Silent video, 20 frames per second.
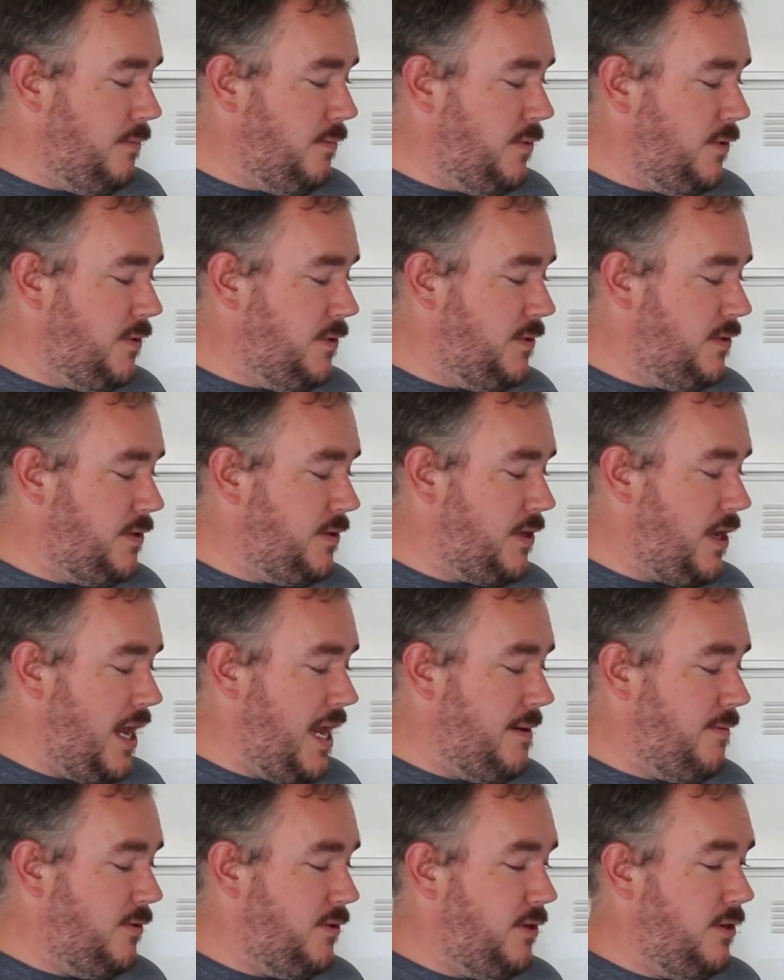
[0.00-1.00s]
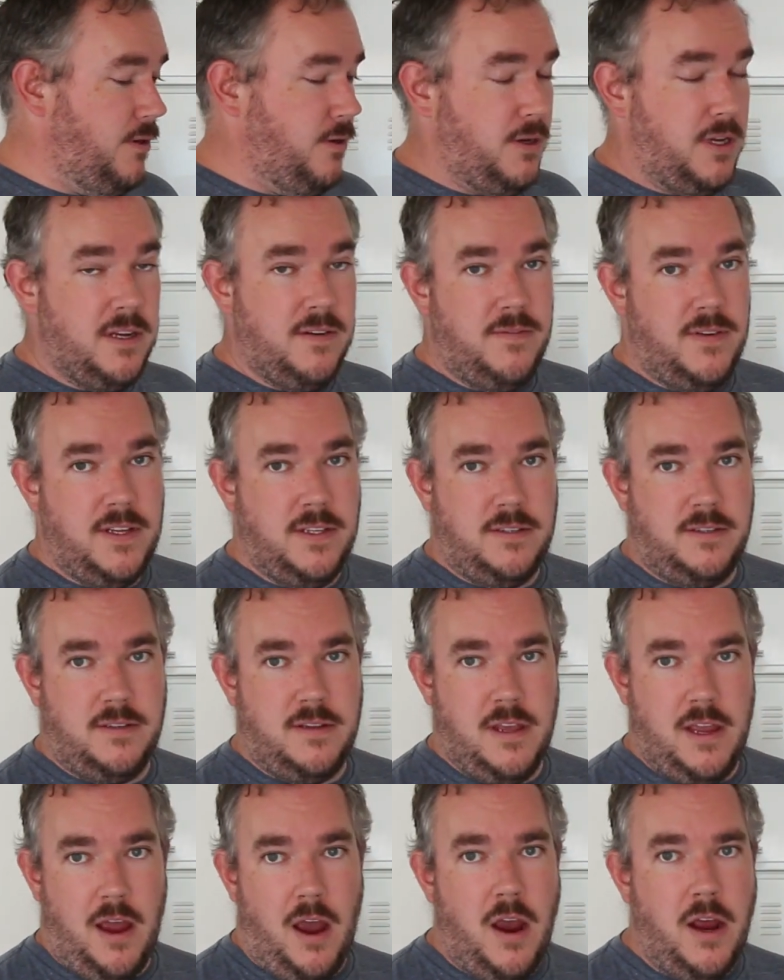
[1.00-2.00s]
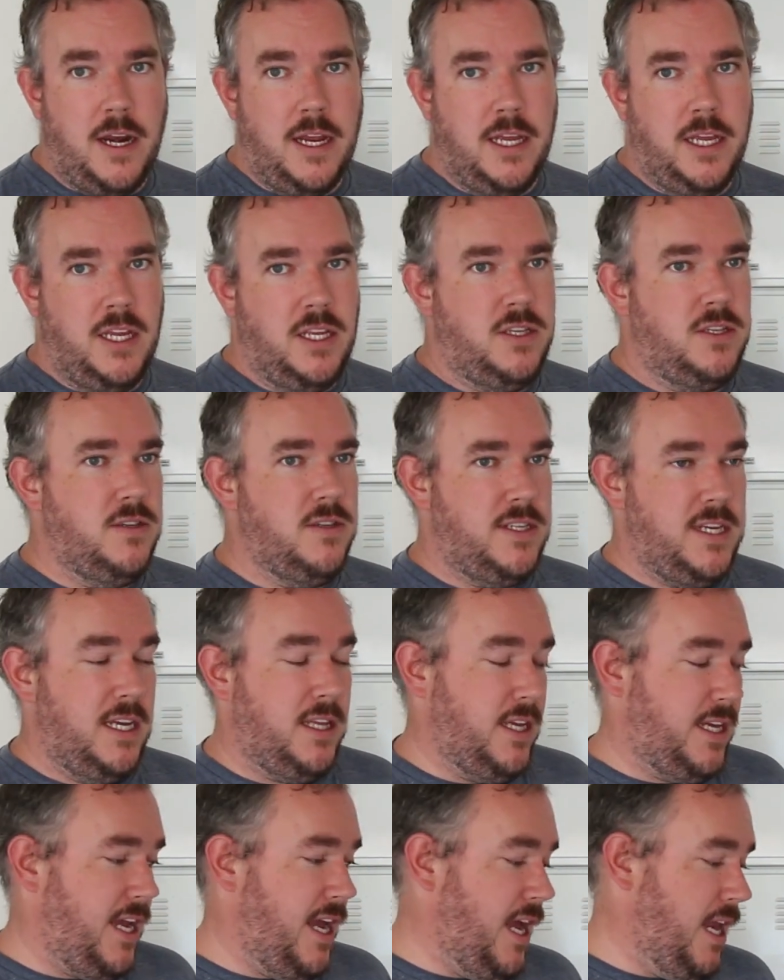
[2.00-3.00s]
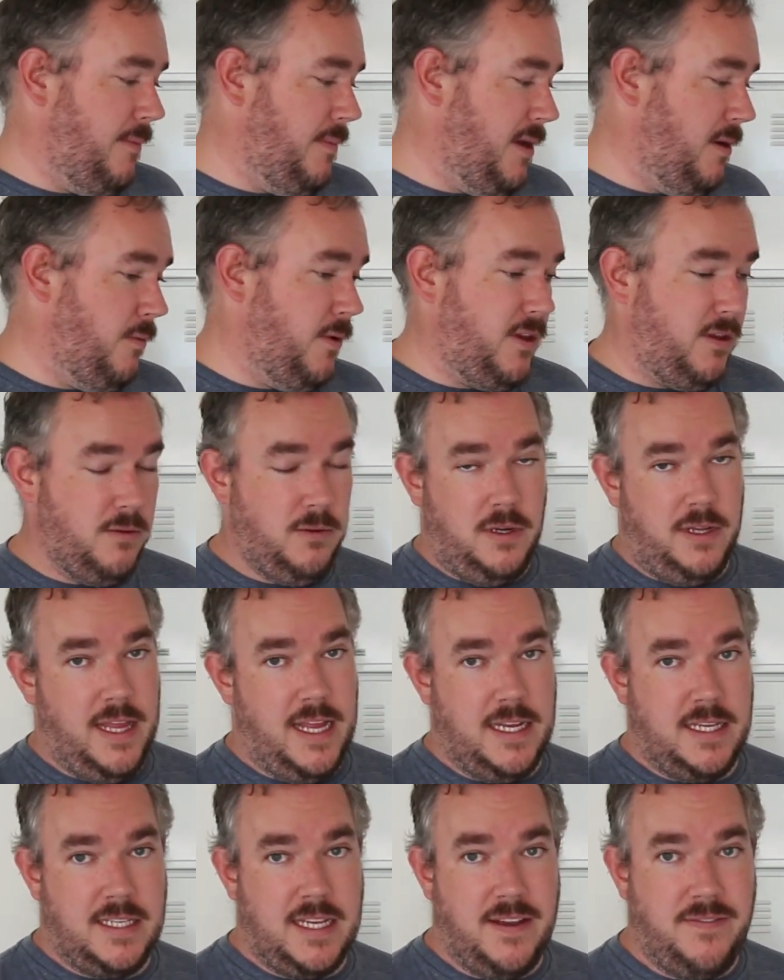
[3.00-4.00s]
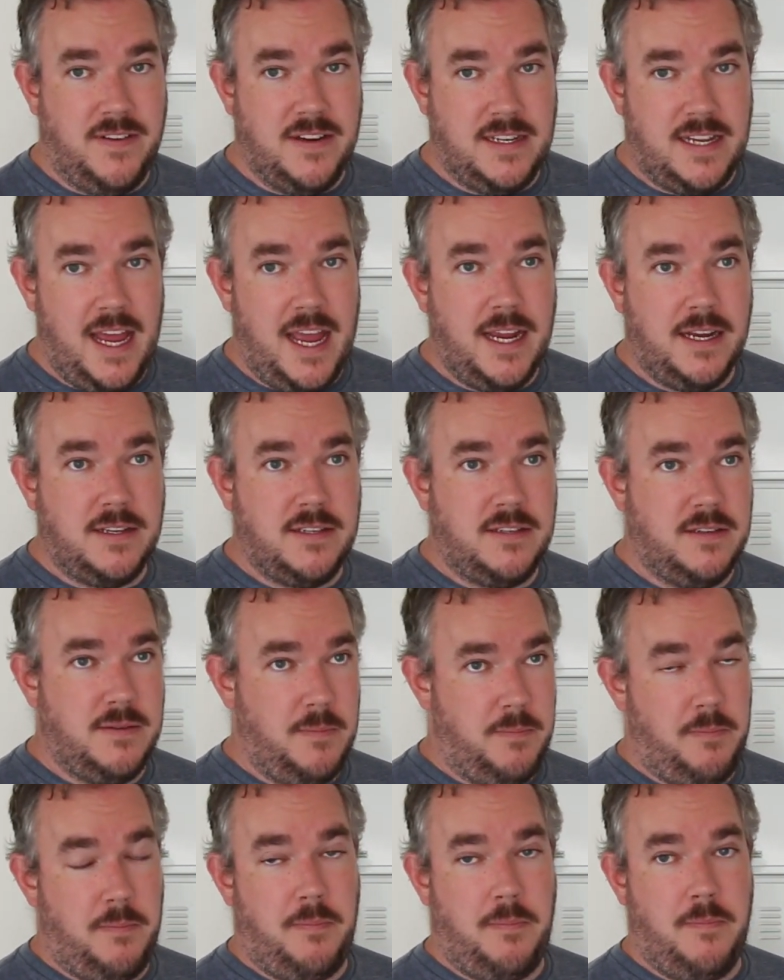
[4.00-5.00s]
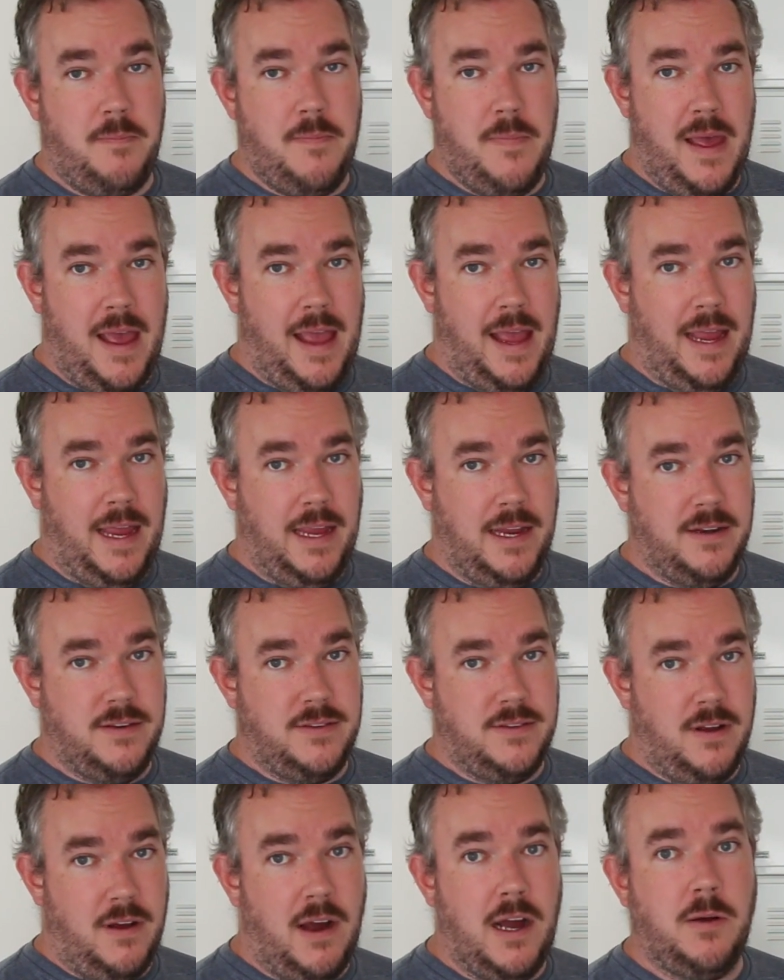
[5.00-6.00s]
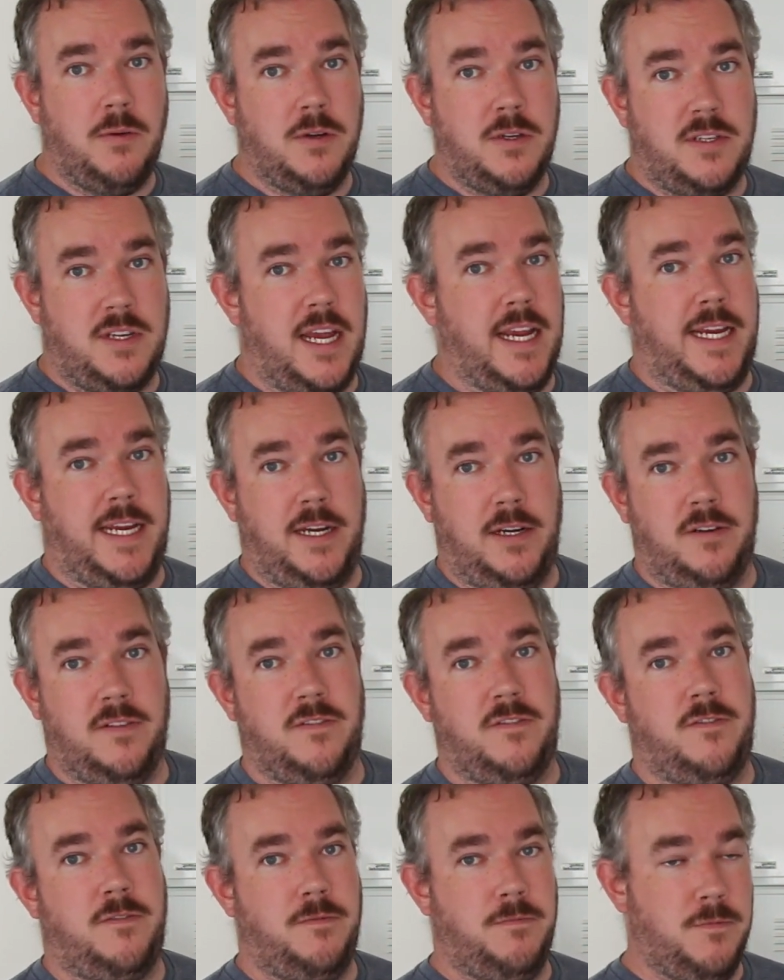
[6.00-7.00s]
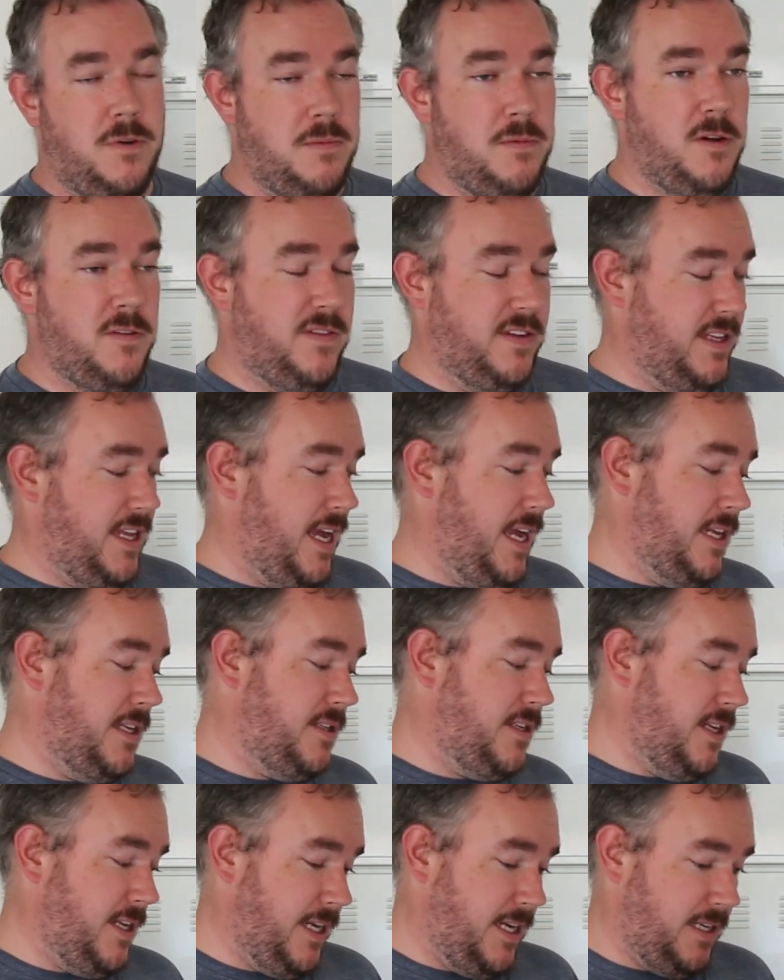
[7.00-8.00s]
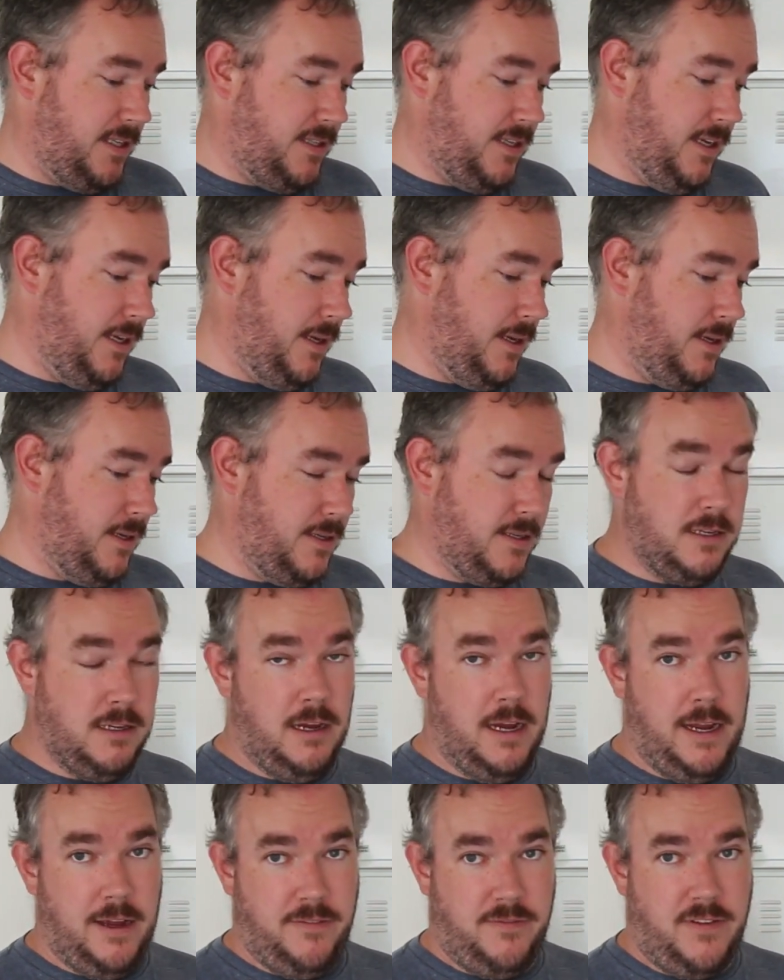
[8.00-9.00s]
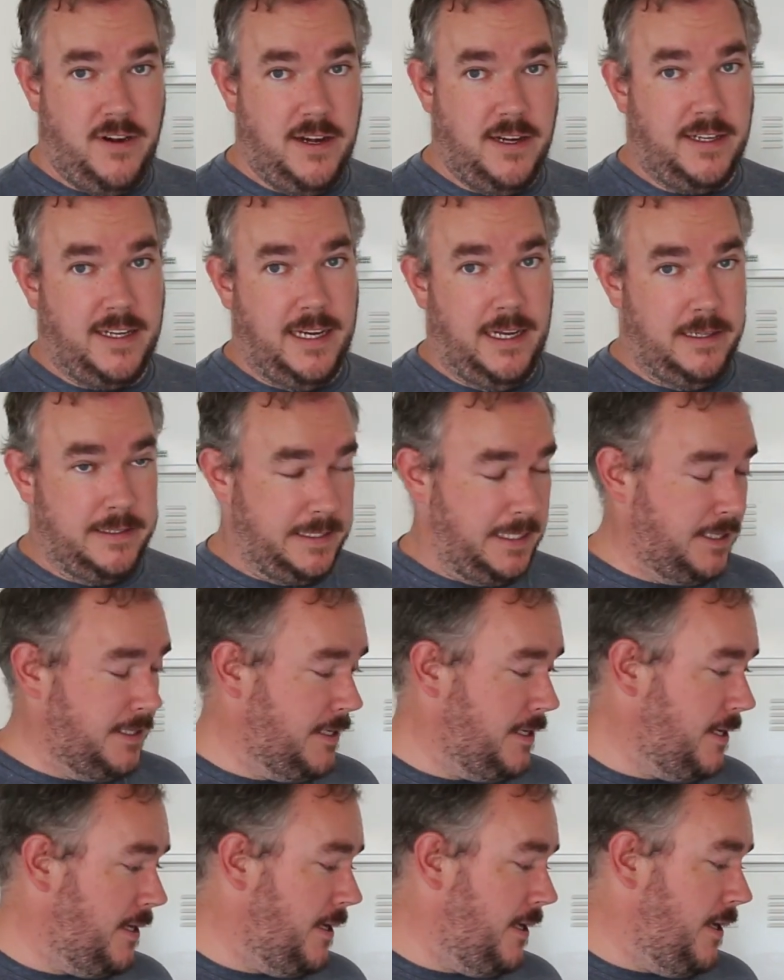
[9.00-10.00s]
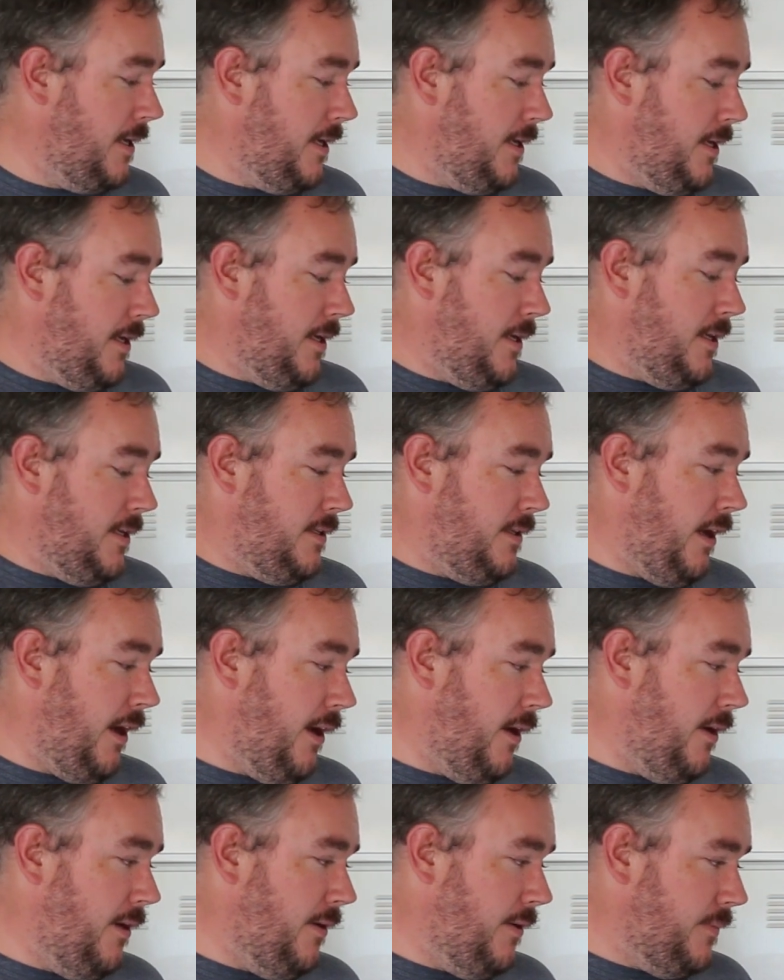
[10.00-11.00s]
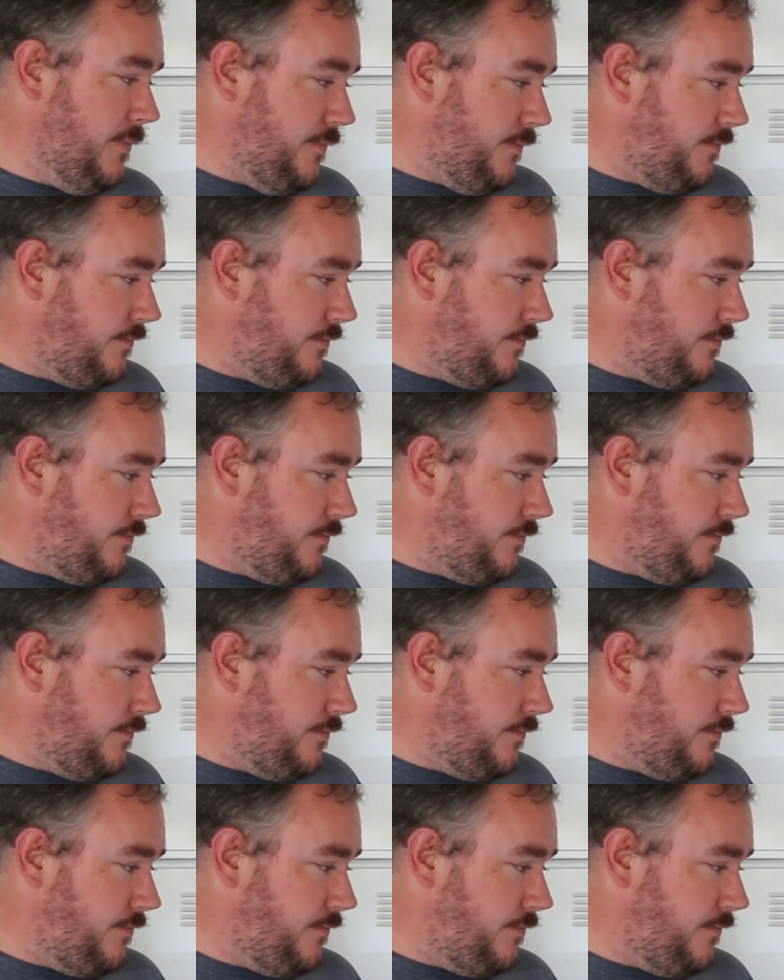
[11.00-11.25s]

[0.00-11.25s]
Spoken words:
was able to convince the owner to sell the car to me with all of that stuff intact, and I would take care of removing that and sending it to our friend Calder. So